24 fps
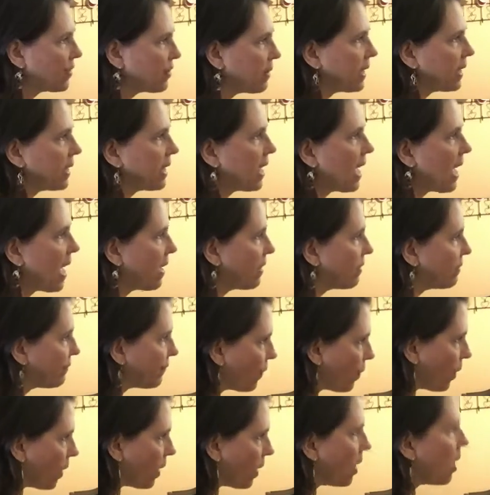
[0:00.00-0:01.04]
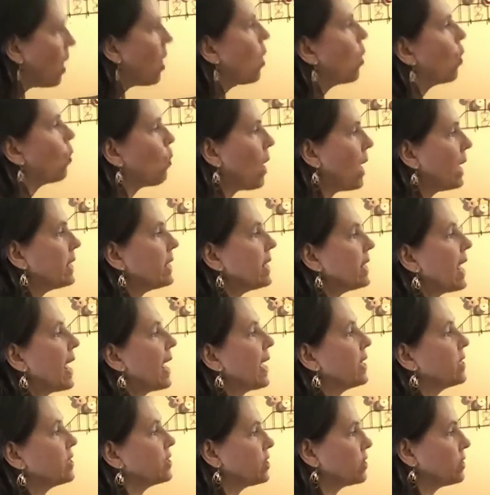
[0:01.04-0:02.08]
3 and 4. 1
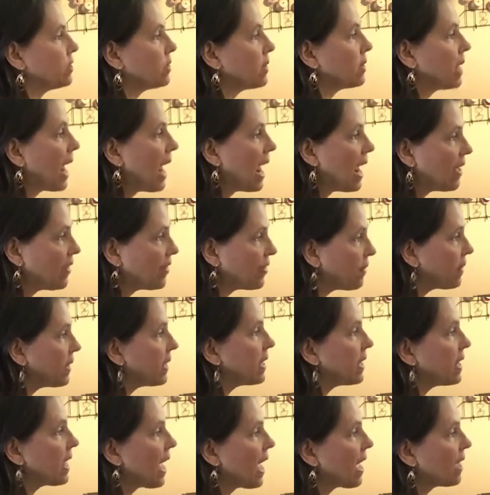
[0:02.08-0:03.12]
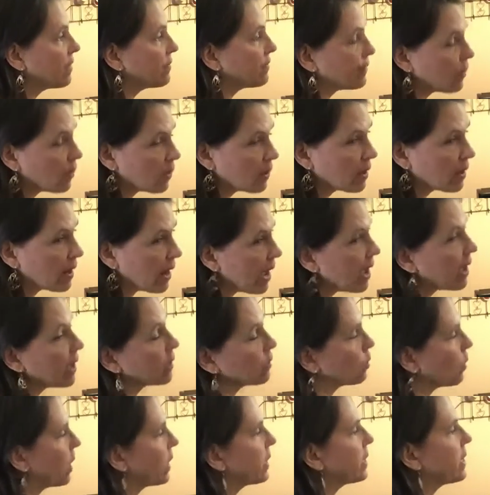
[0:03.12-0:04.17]
and 2 and 3 and 4 and 1 and
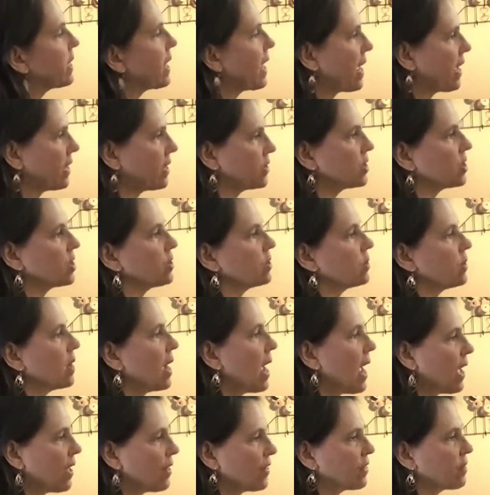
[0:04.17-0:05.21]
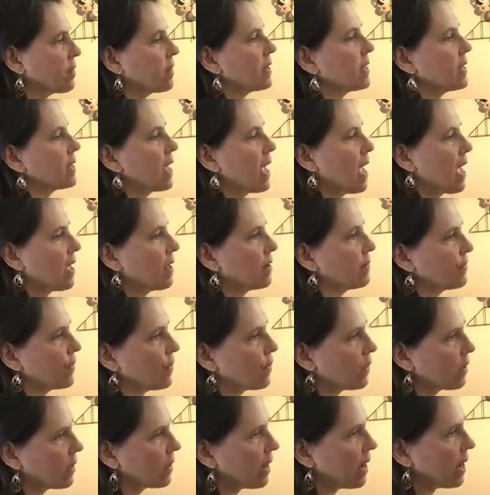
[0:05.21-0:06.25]
2 and 3 and
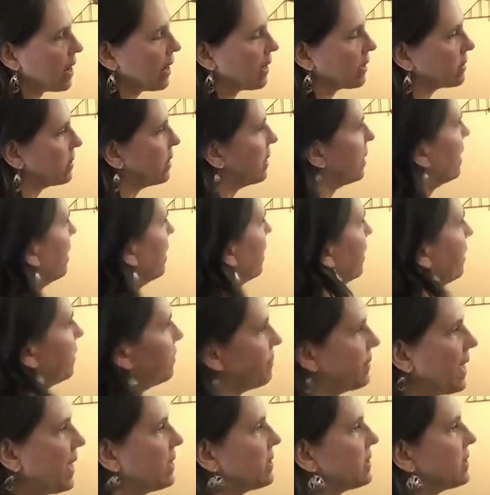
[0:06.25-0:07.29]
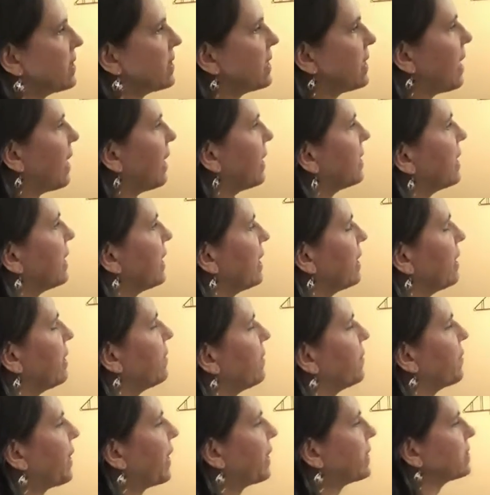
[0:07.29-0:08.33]
4 and. That's the idea.
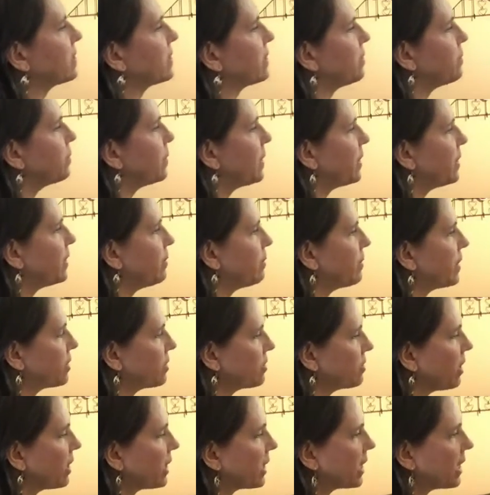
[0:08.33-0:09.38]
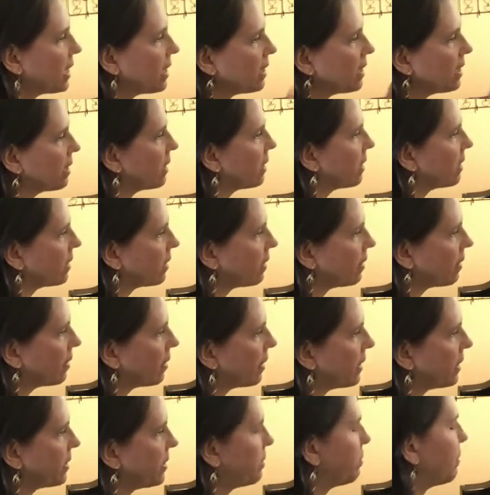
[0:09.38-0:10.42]
That's the rhythm that's tricky,
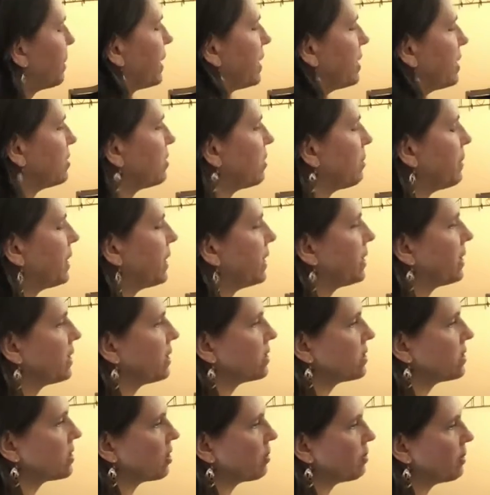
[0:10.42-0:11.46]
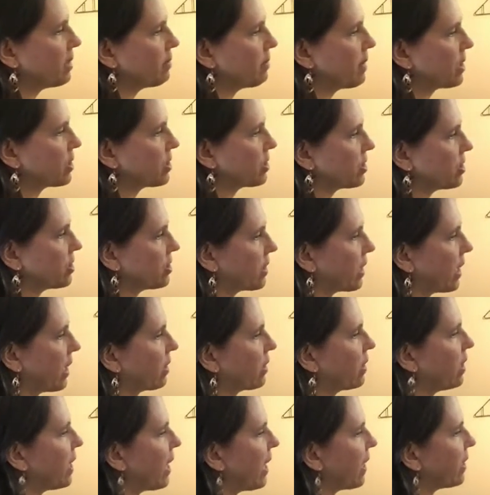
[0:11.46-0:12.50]
but it's repeated in so many measures you get
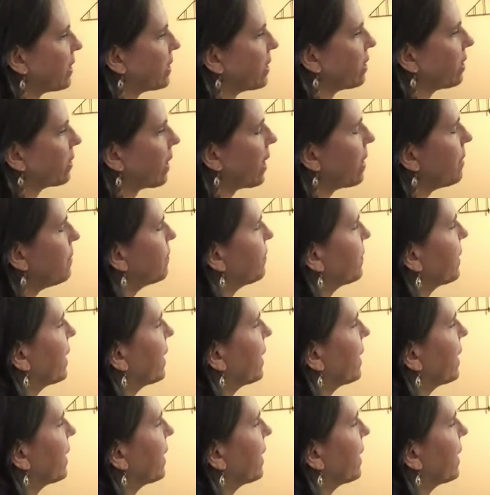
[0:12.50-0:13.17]
good at it, okay?